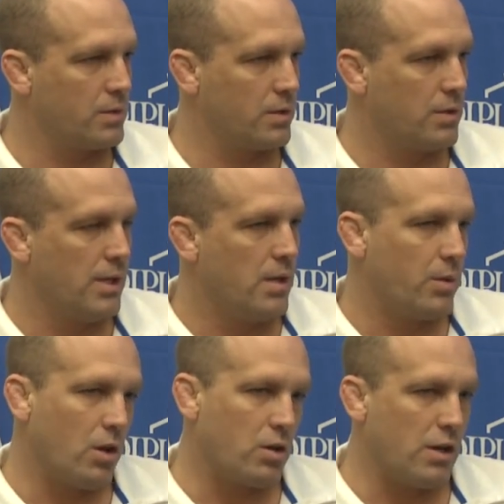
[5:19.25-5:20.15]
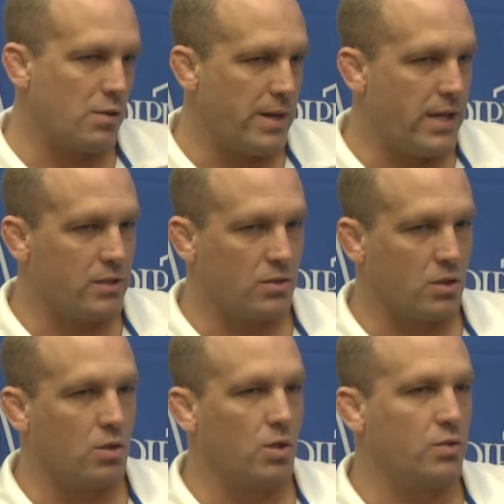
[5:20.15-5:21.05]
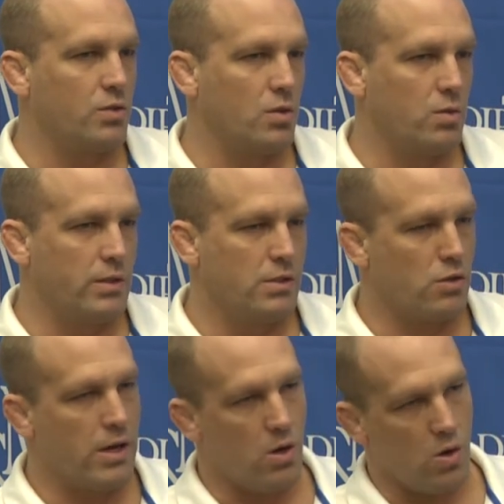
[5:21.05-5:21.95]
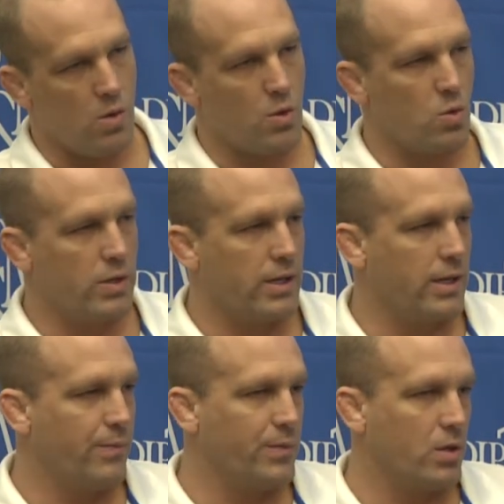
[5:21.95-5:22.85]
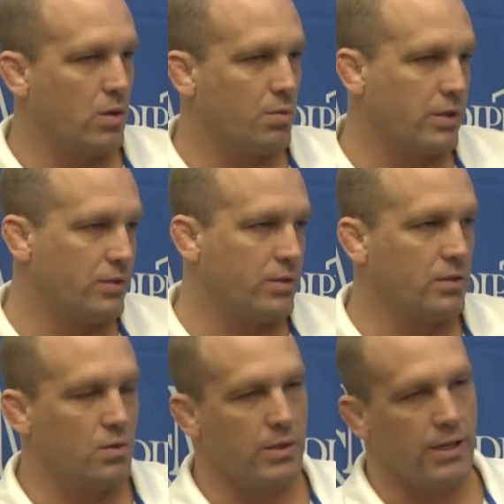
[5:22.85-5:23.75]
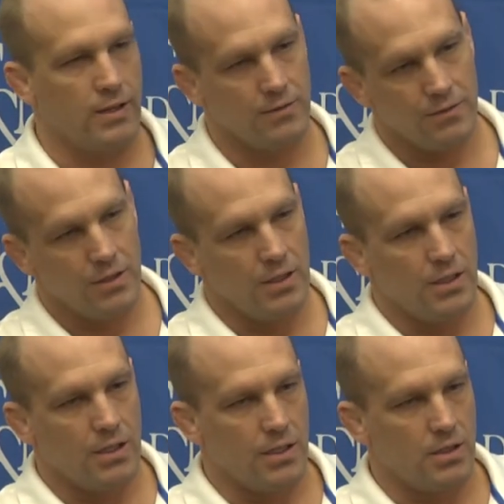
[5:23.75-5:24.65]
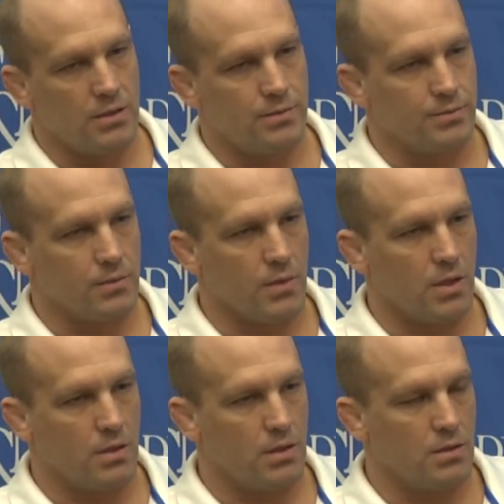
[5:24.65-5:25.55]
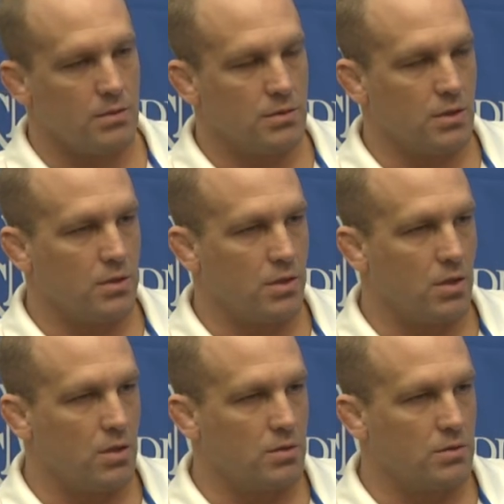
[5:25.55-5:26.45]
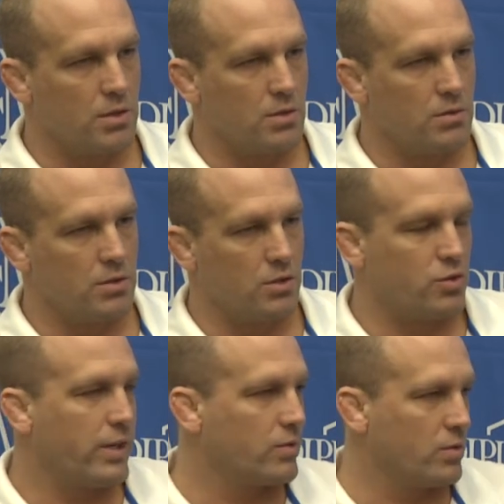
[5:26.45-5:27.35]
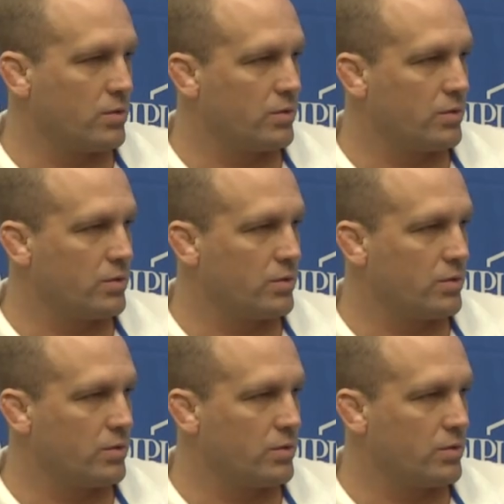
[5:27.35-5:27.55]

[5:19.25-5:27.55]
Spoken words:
So, but all our other matches are close. So we're either at home or we got, Princeton, or we have, they're all Drexel.